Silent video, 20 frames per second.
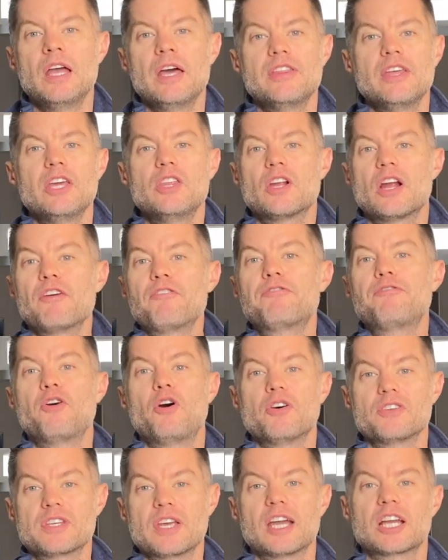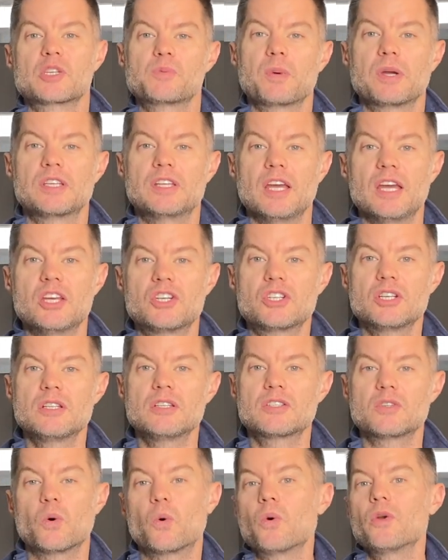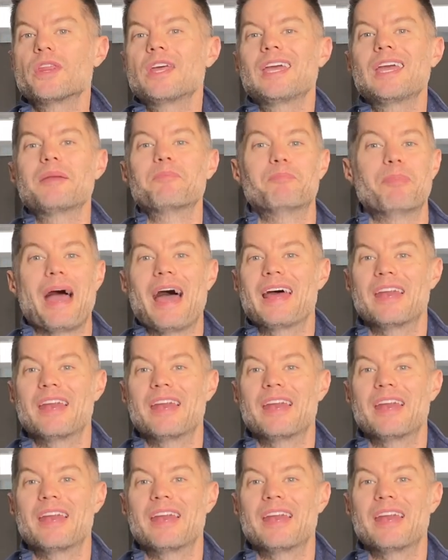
They either have false expectations or they get bad